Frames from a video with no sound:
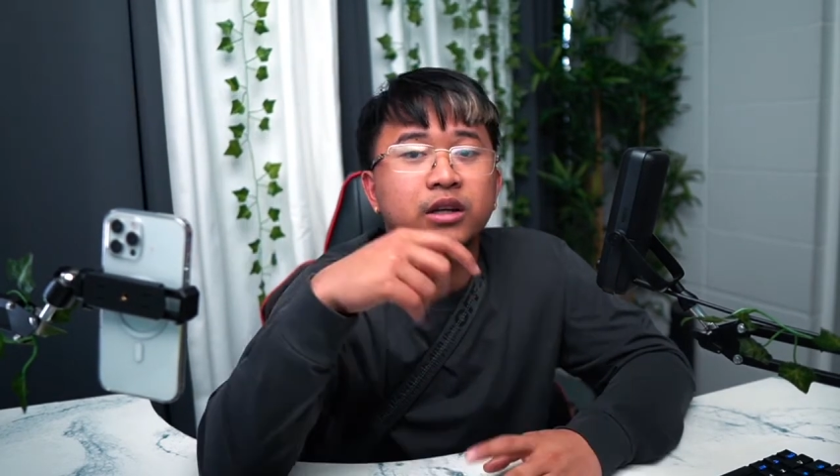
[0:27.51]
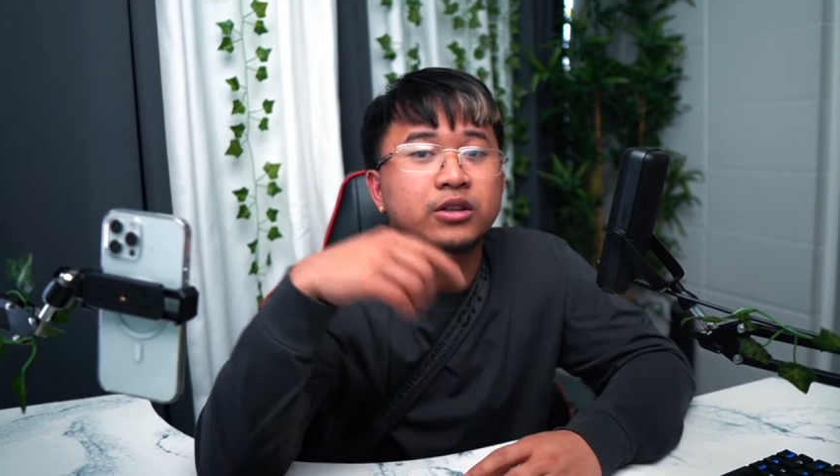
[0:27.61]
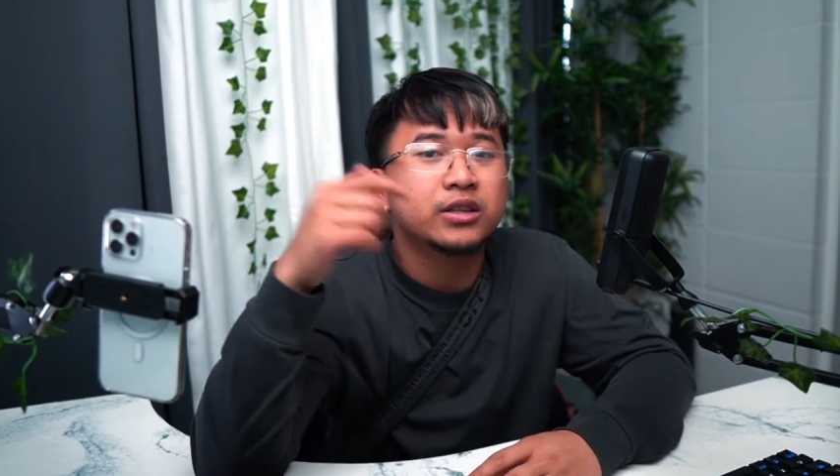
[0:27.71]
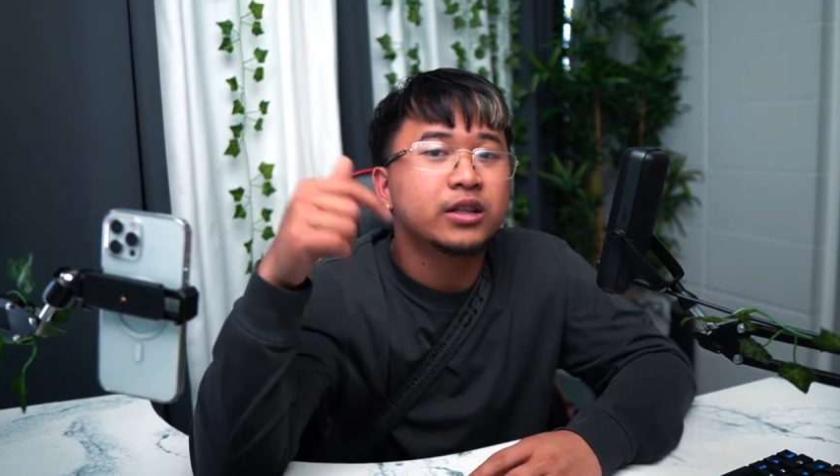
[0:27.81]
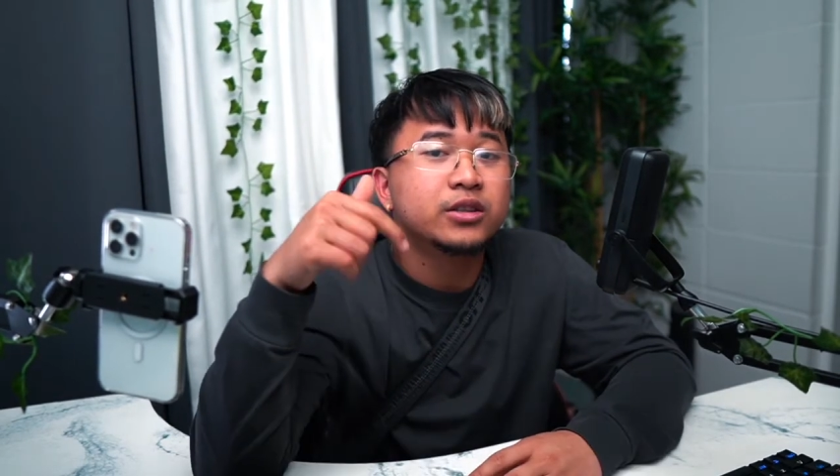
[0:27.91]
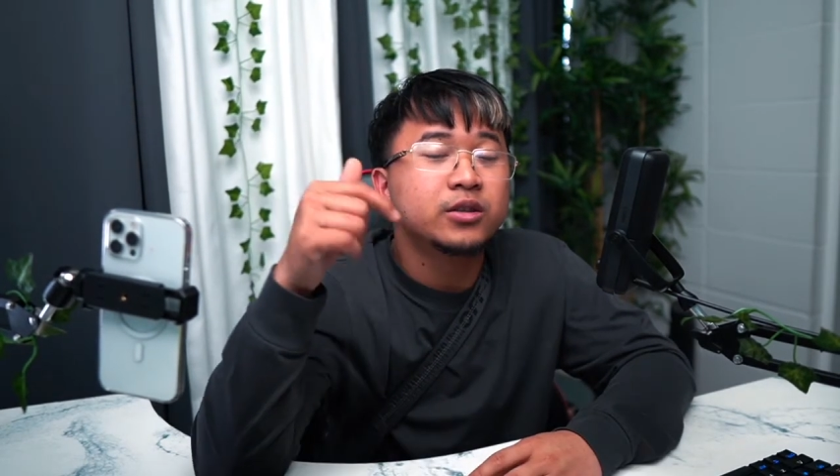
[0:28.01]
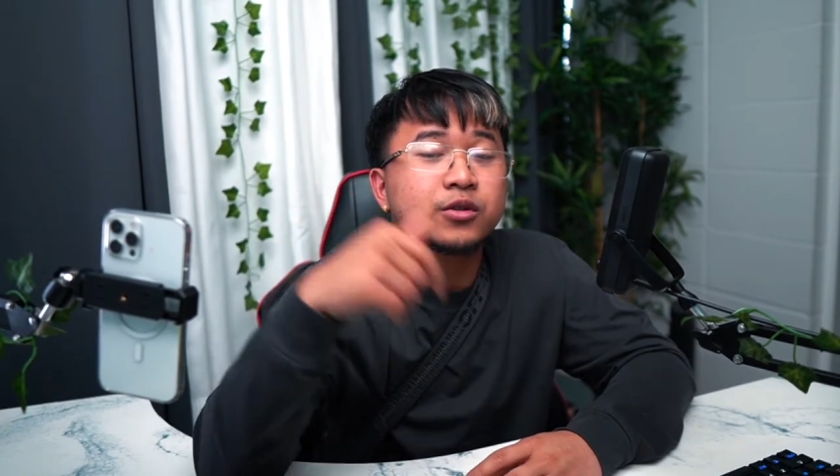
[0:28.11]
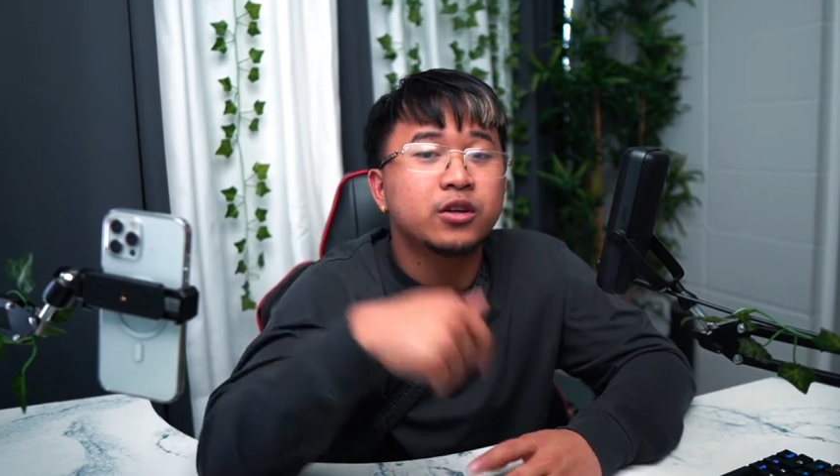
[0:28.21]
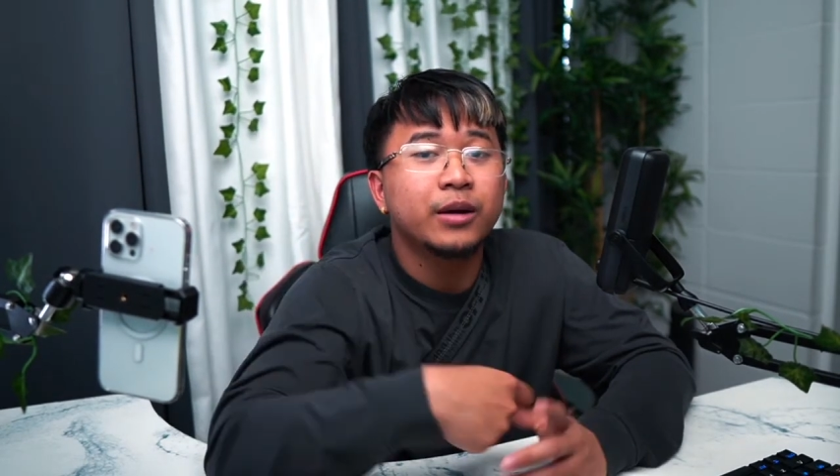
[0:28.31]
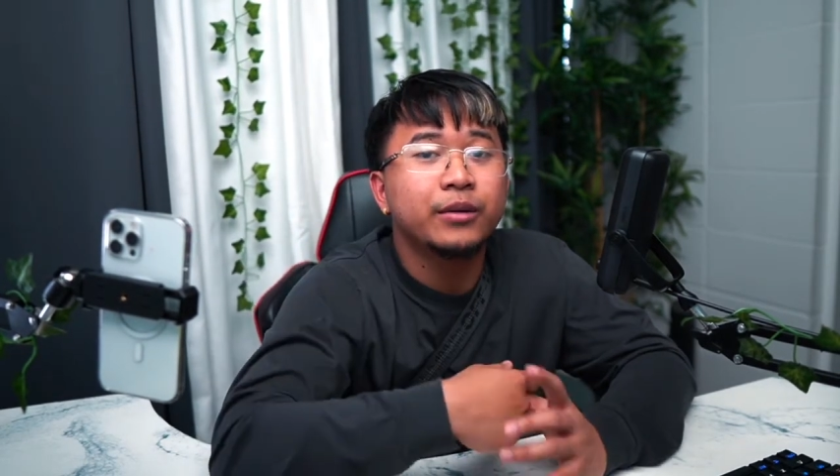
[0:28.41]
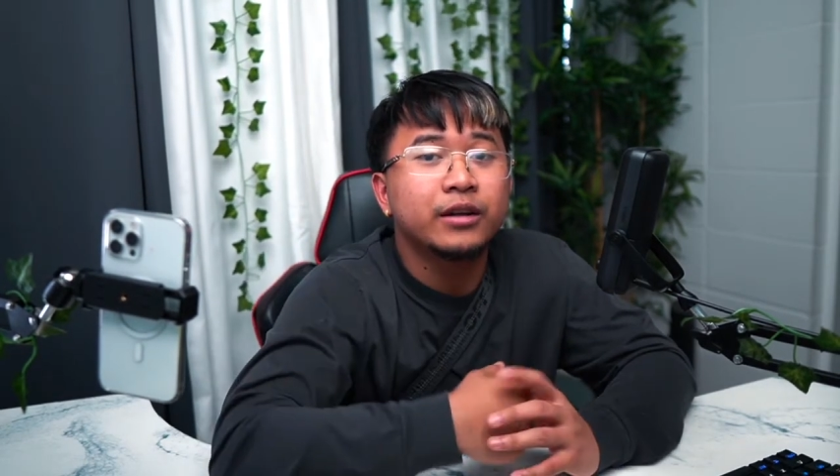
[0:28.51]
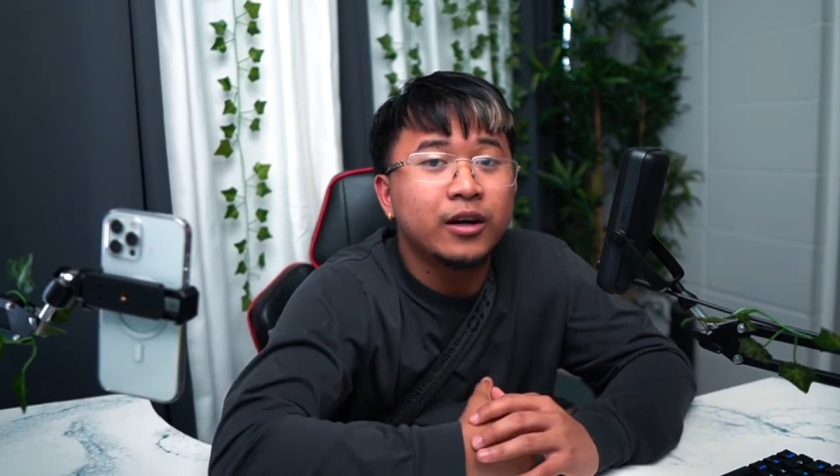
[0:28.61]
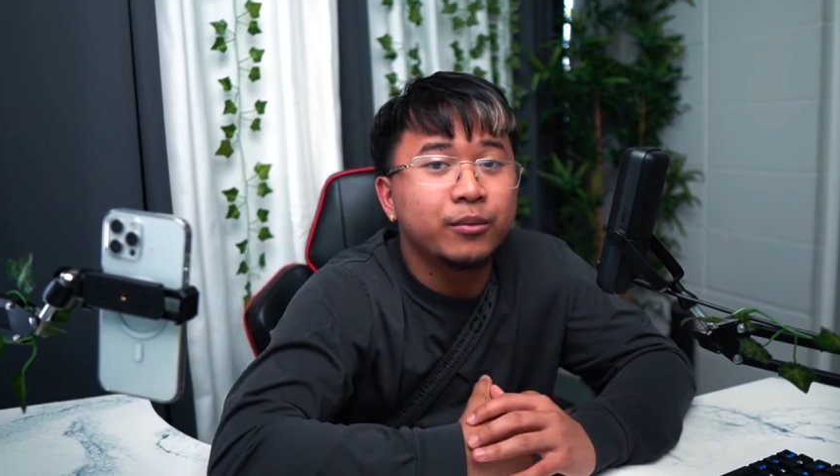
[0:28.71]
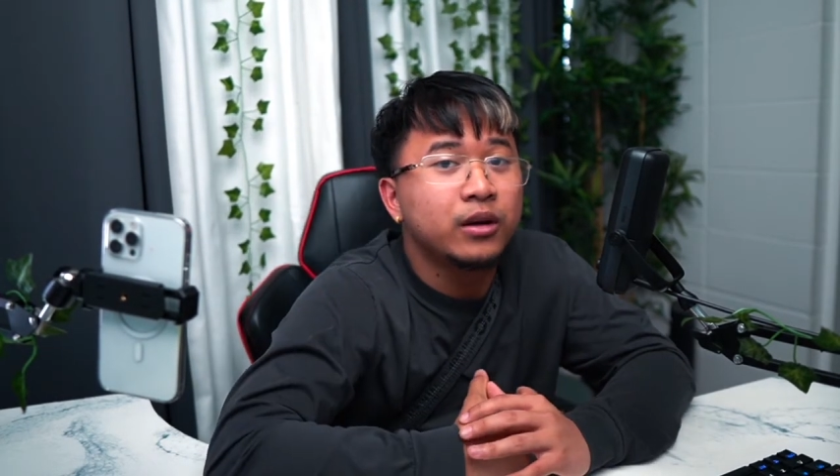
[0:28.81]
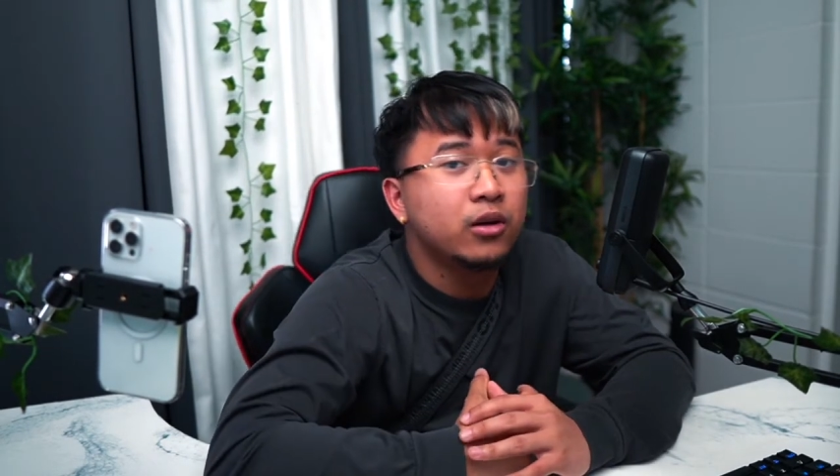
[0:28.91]
consider subscribing
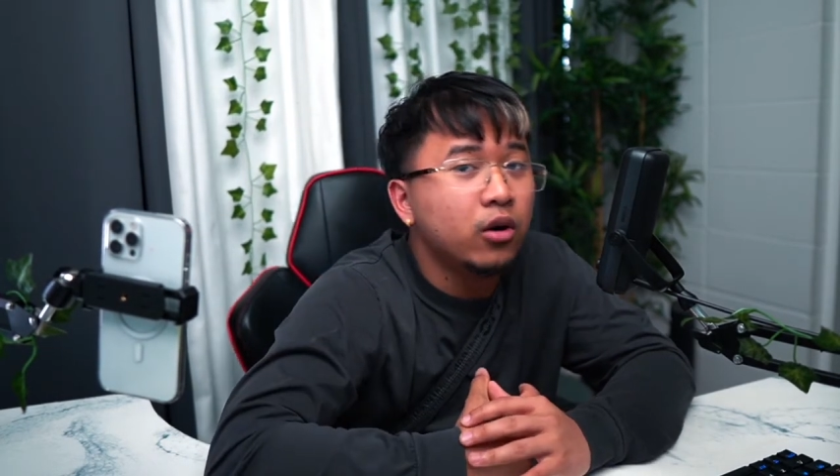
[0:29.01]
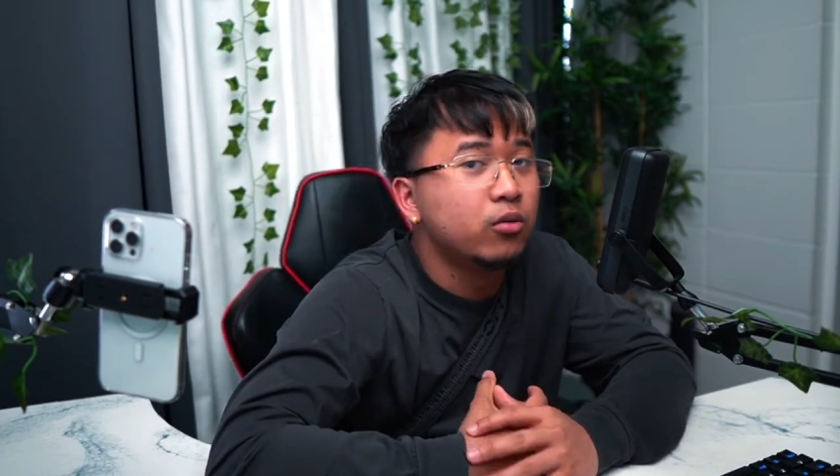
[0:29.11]
down below.